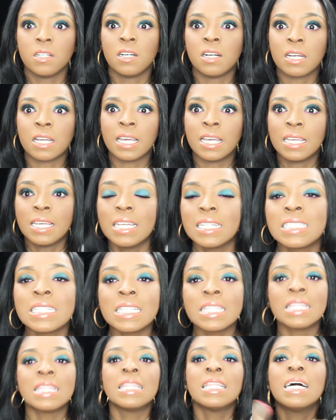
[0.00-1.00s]
Okay,
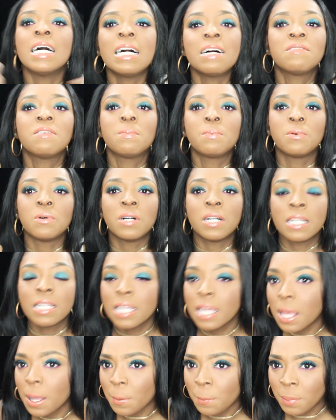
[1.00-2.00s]
just love a boy.
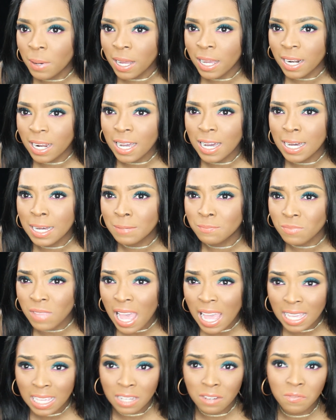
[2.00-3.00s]
But
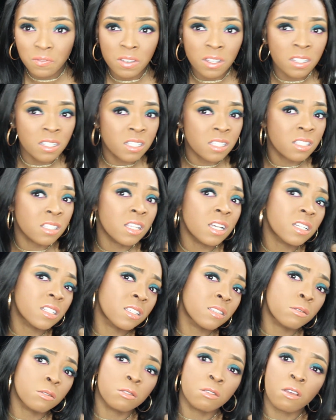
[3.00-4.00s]
I am feeling this look.
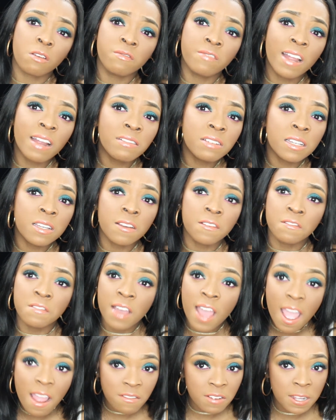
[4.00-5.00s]
This is a very,
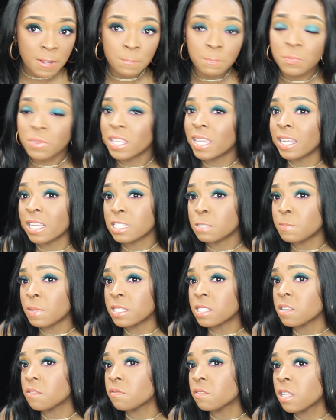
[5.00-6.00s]
very
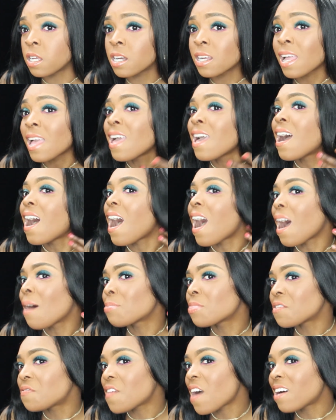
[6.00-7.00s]
inexpensive look.
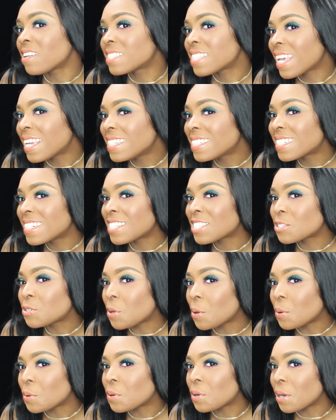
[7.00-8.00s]
The foundation is
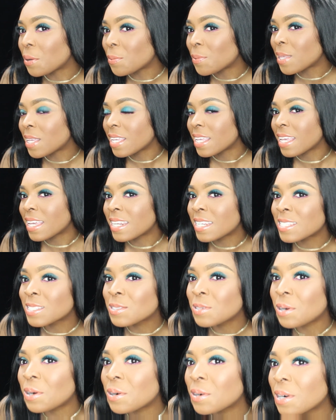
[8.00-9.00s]
growing on me. It is
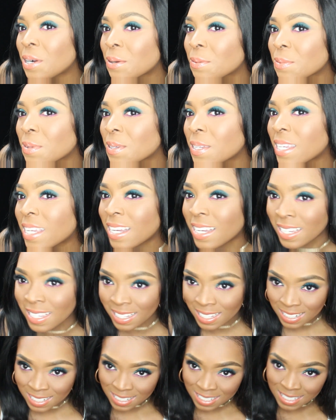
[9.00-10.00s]
growing on me.
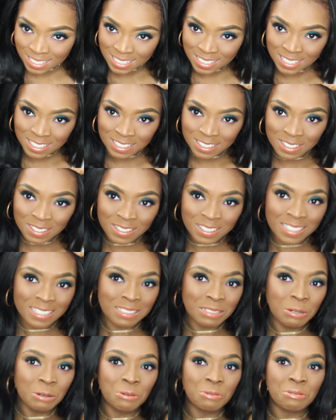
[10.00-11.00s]
Again, you know, it
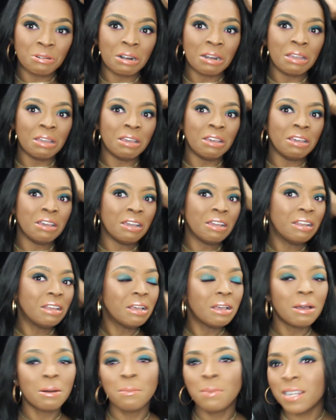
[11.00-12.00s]
is a little
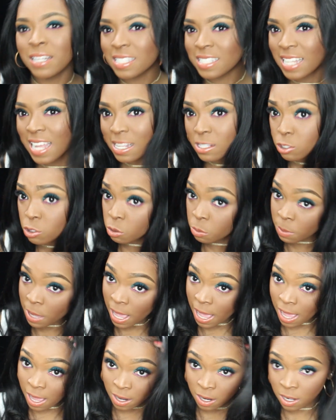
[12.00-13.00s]
red, but it's not too
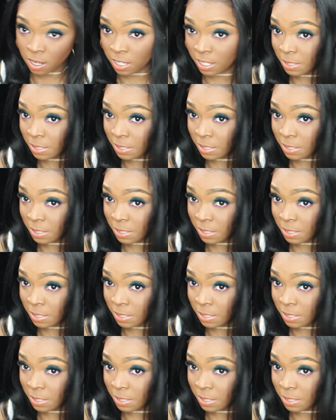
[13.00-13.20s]
bad.